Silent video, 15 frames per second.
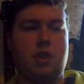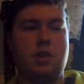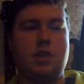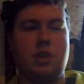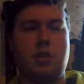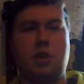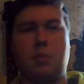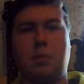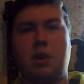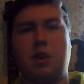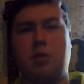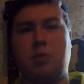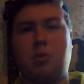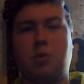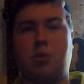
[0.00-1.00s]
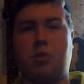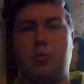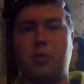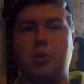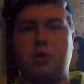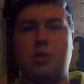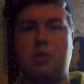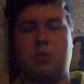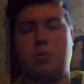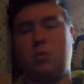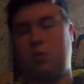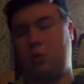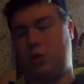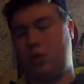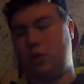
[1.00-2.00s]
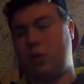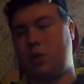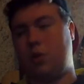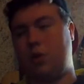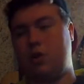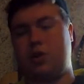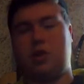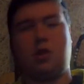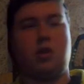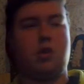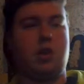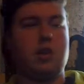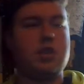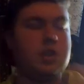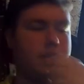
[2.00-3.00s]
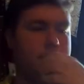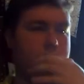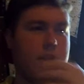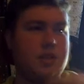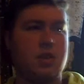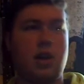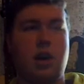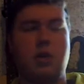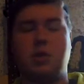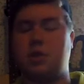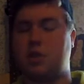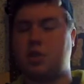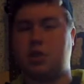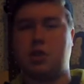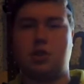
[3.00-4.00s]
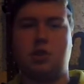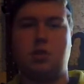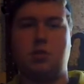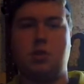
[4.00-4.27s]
it sounded like My Chemical Romance during the chorus and all that stuff. That's I was listening to.